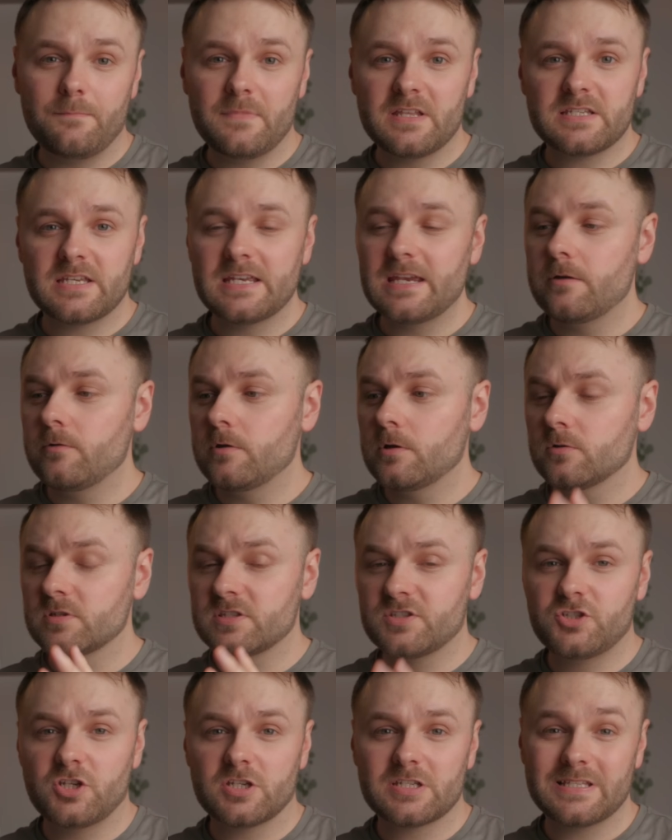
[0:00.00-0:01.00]
and
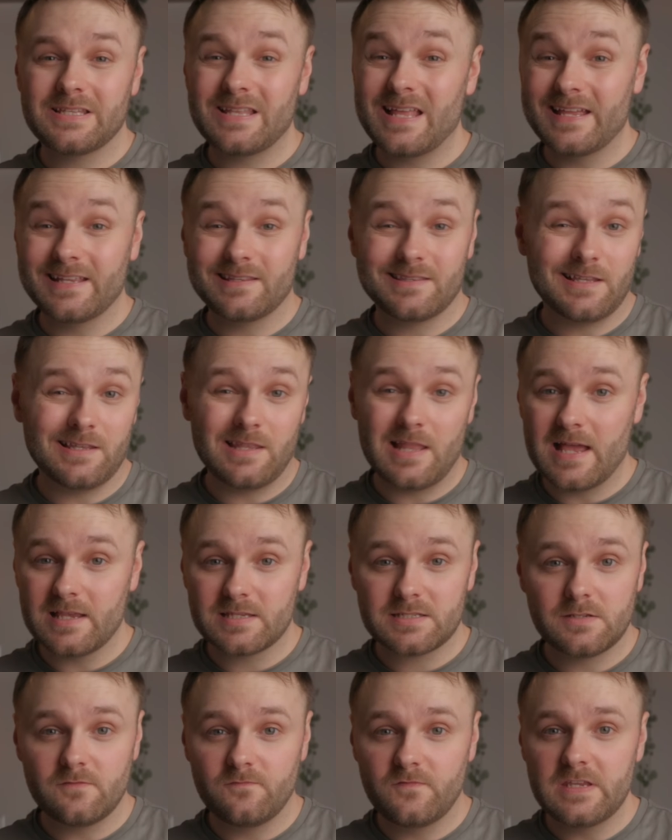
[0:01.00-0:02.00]
materials, just like the
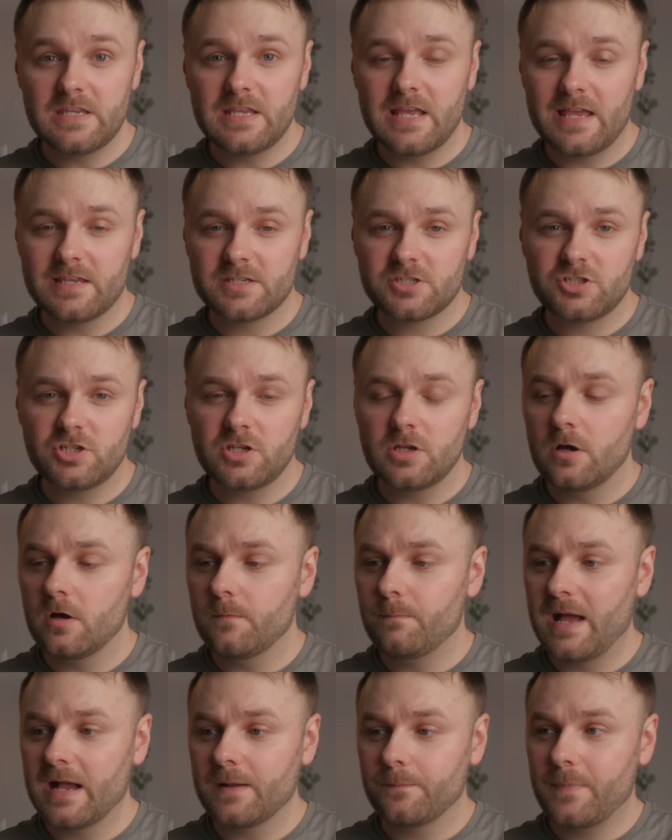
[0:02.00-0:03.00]
last
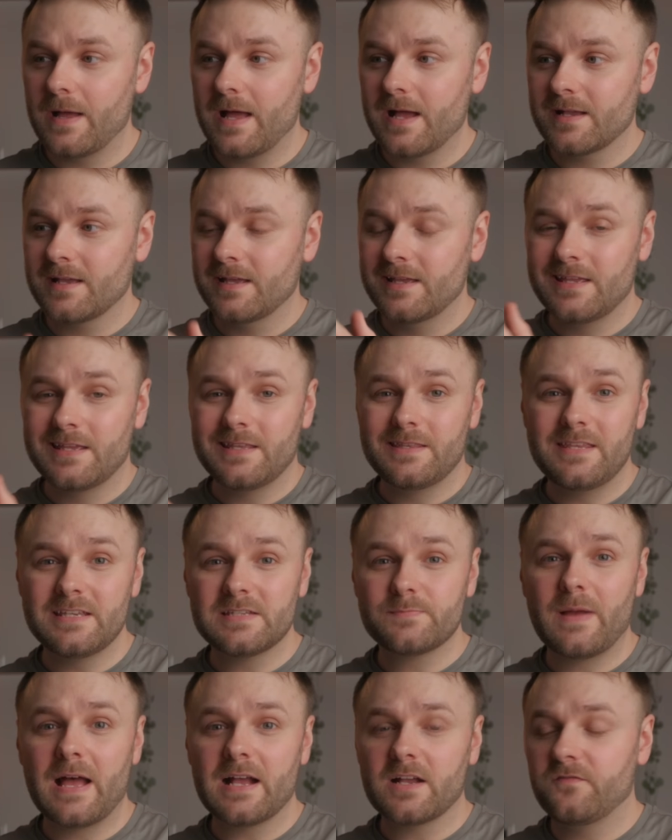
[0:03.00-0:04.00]
VSGO backpack,
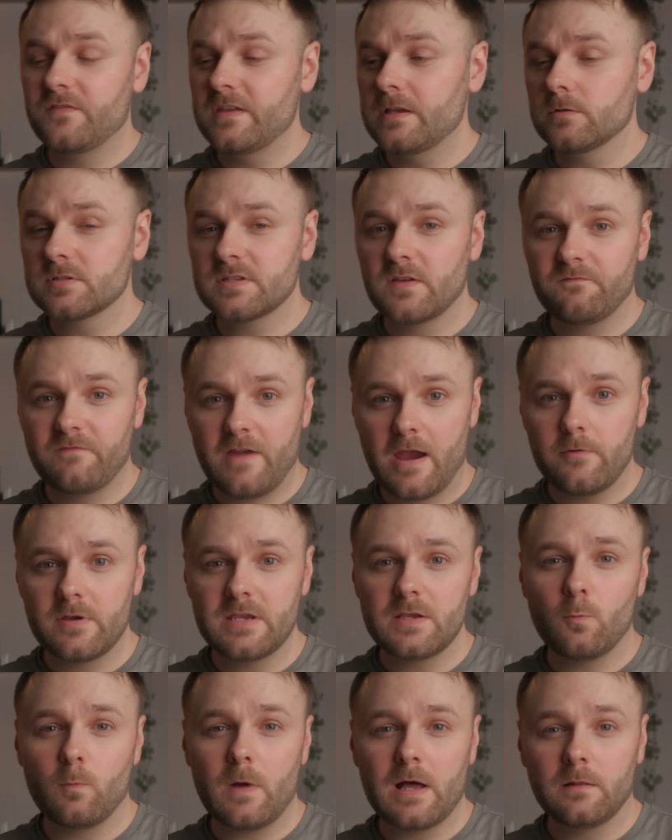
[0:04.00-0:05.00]
this bag feels
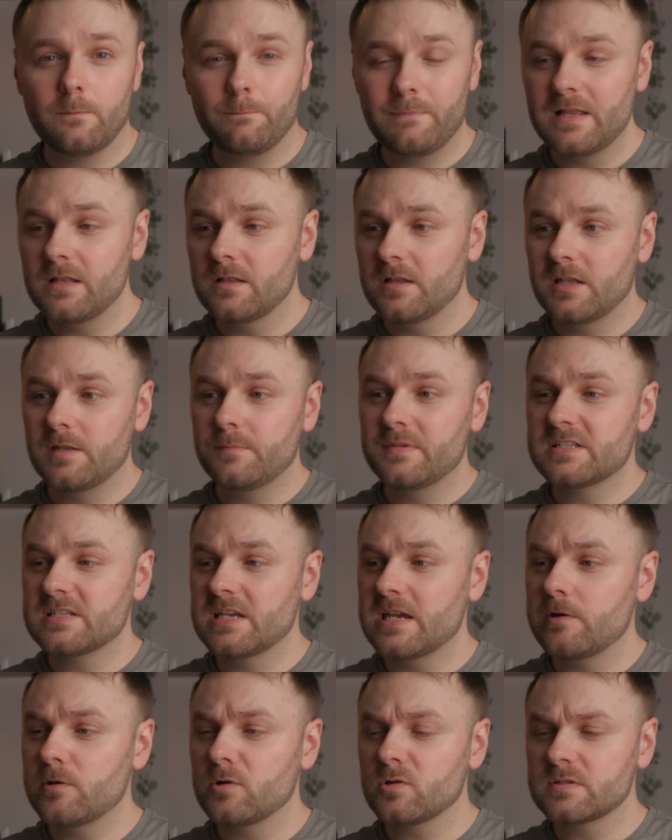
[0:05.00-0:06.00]
very well built and the
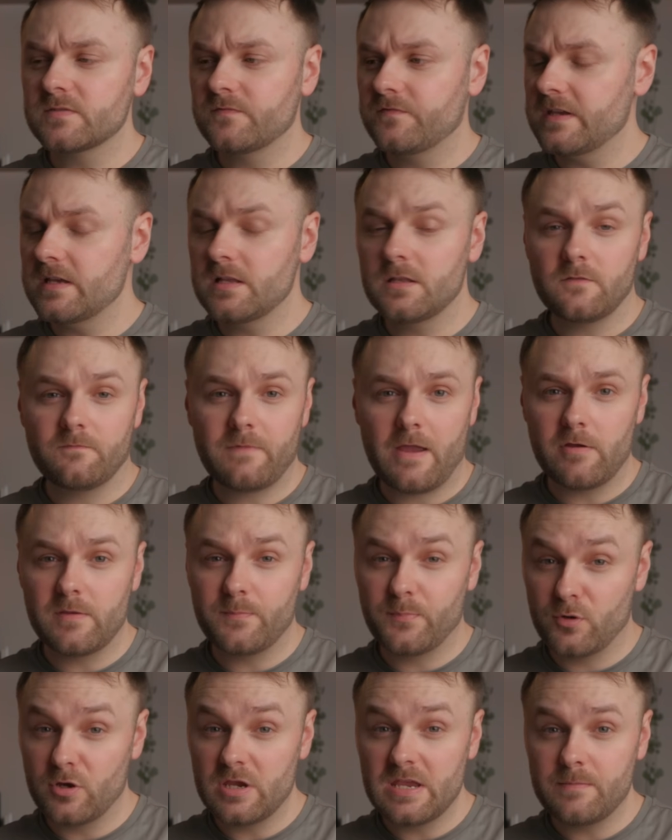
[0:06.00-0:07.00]
materials feel very
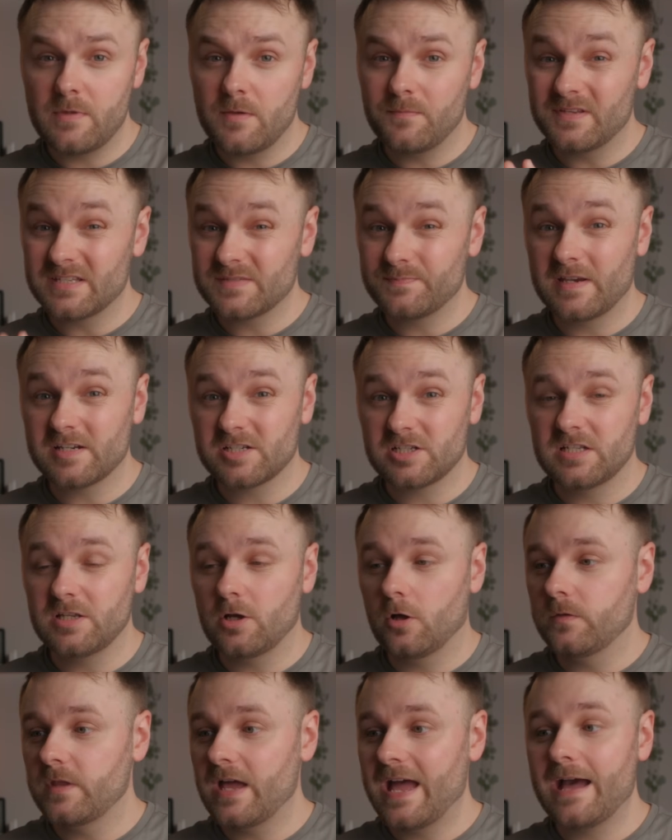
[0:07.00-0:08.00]
premium, especially
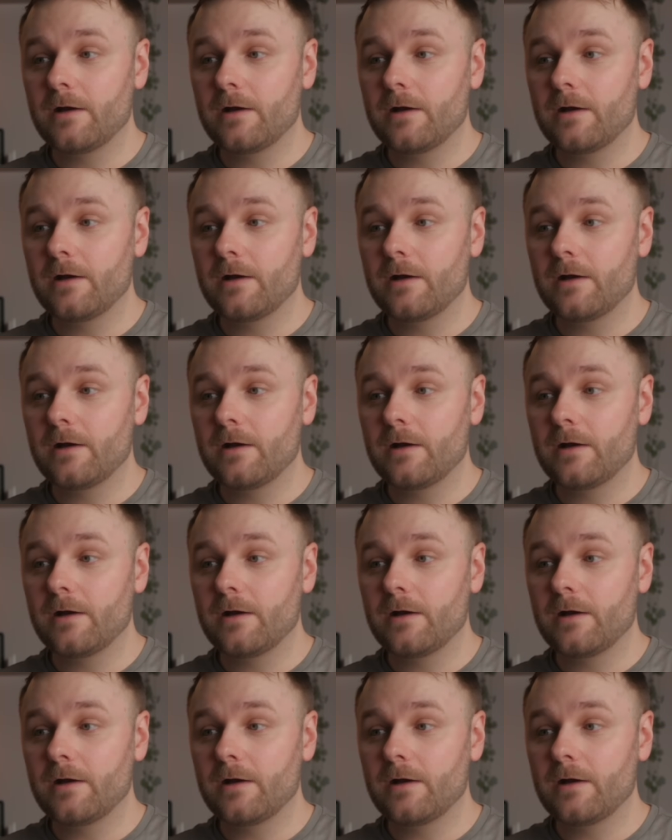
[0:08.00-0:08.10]
on the